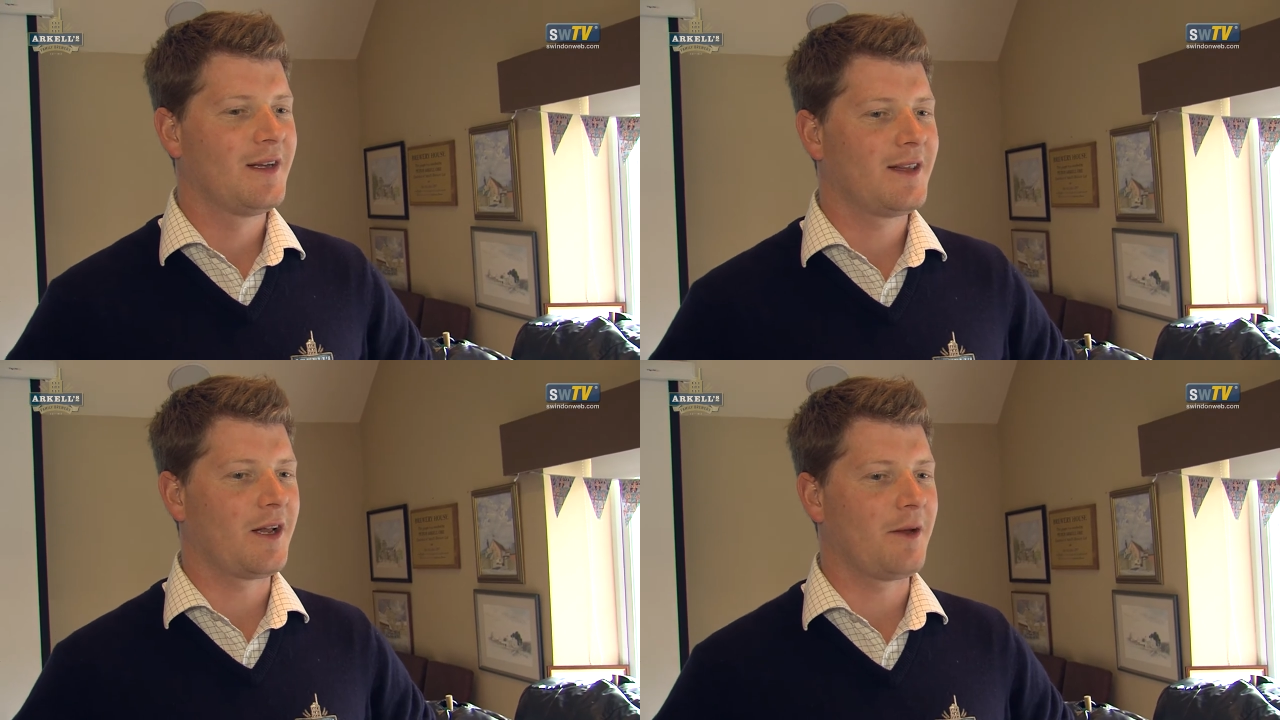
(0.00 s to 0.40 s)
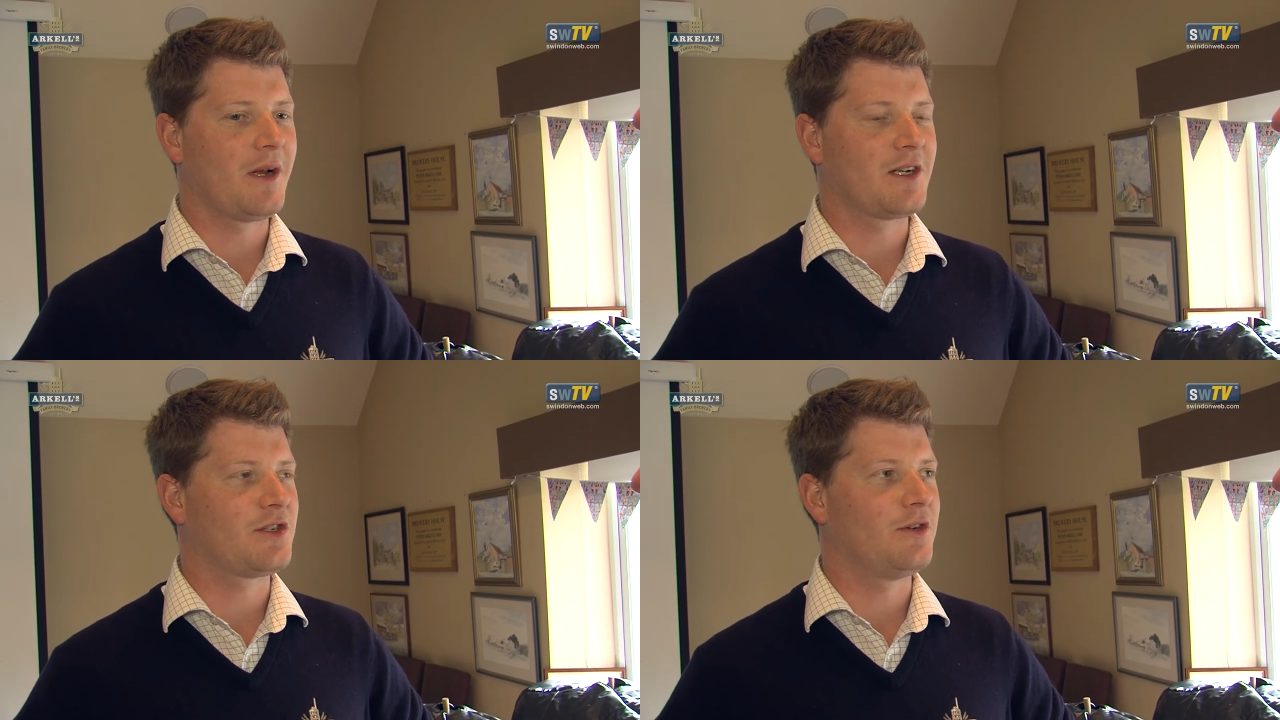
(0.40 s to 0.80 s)
that I
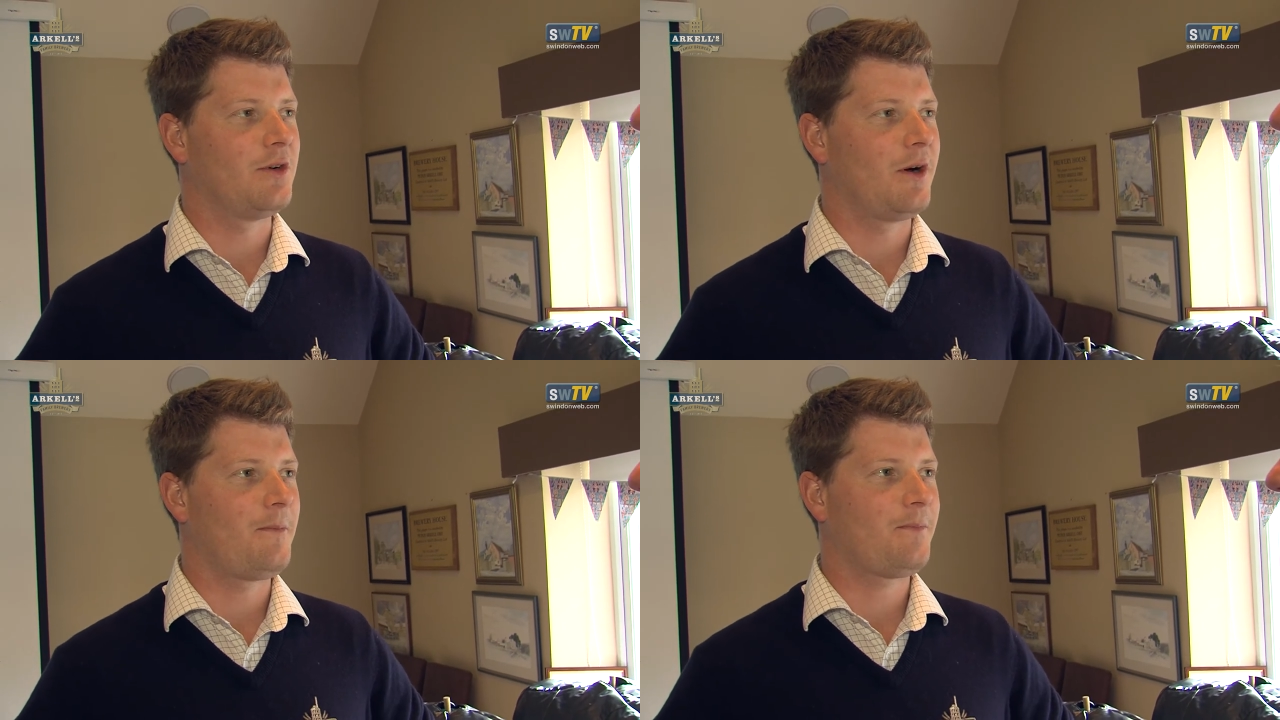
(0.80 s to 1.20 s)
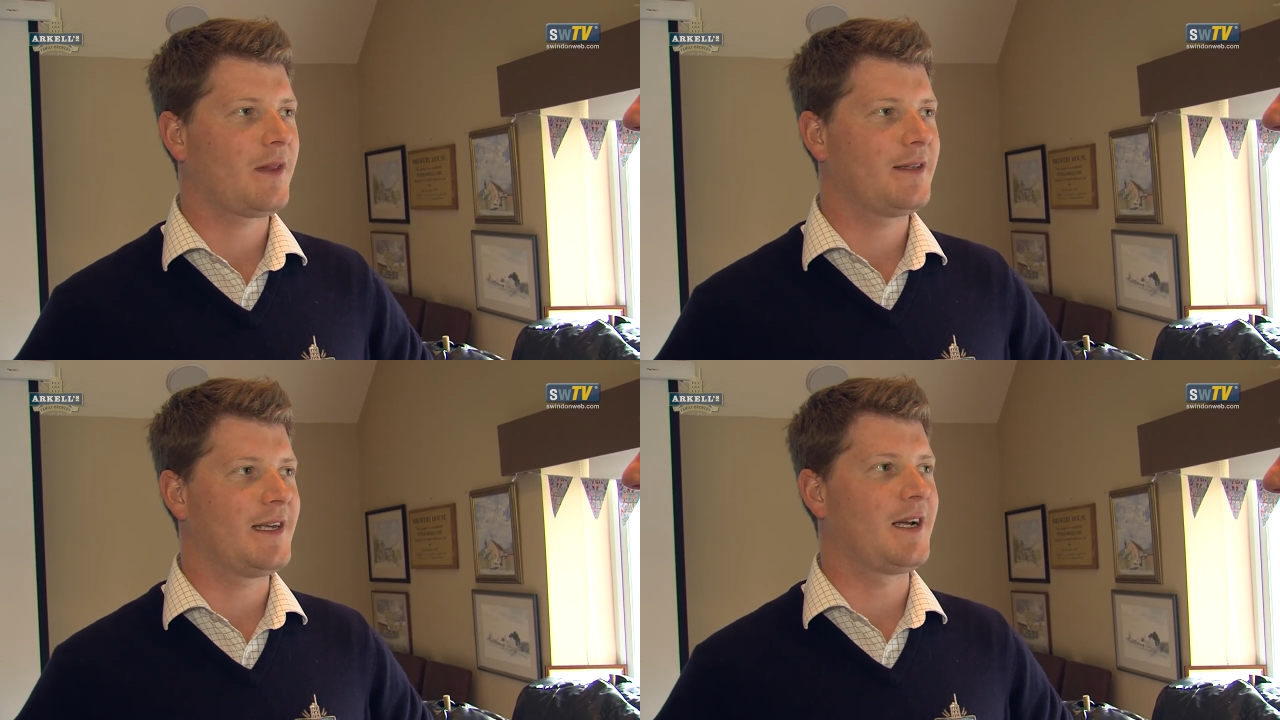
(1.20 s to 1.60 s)
managed to
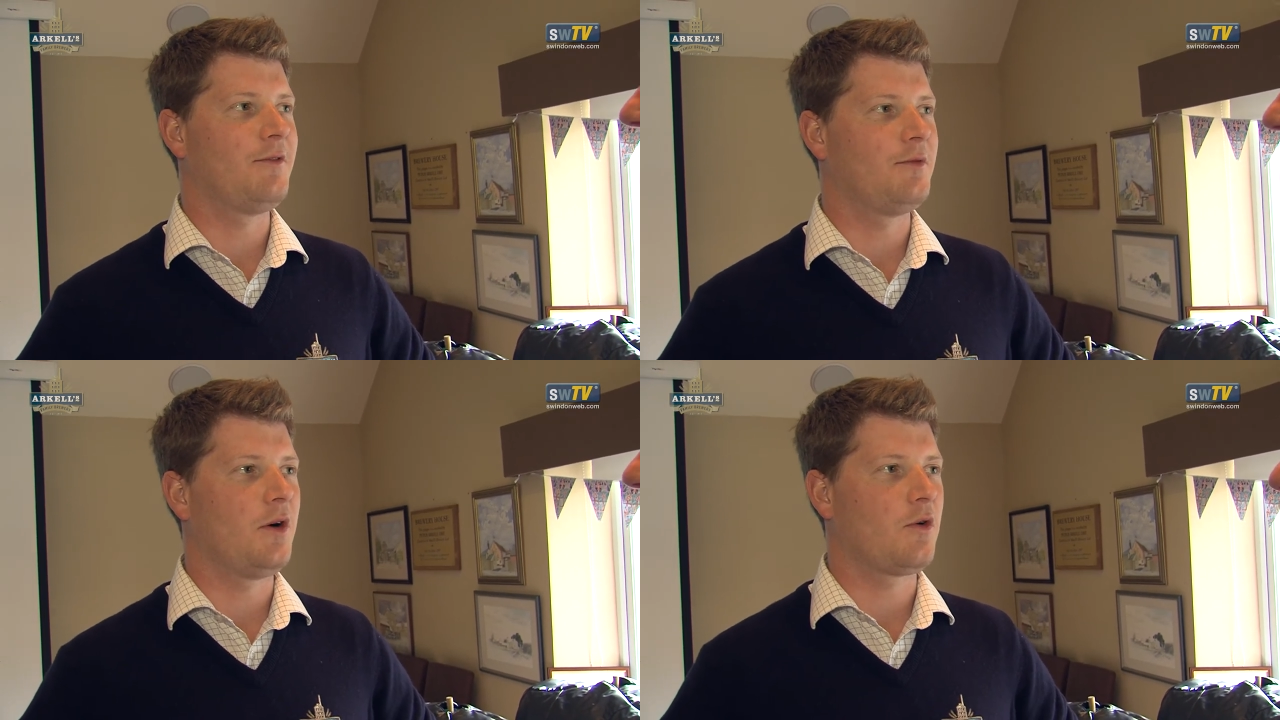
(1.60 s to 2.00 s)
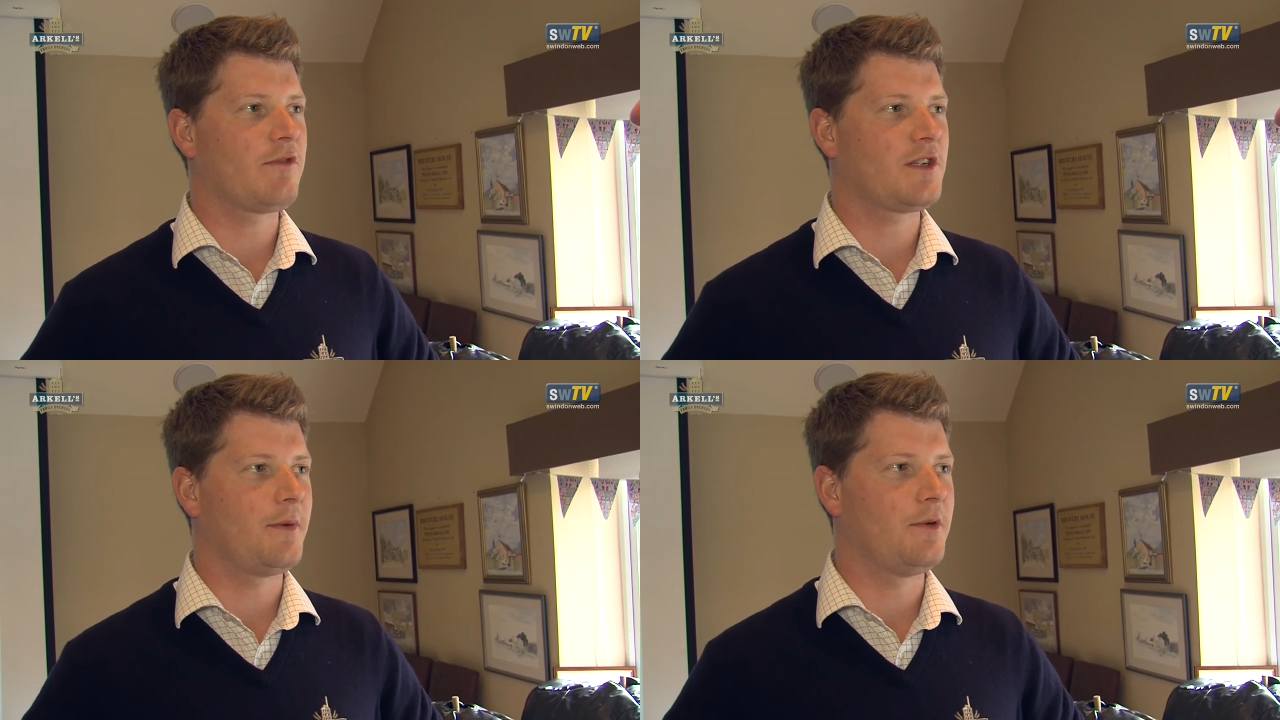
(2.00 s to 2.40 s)
um, dig up from our old recipe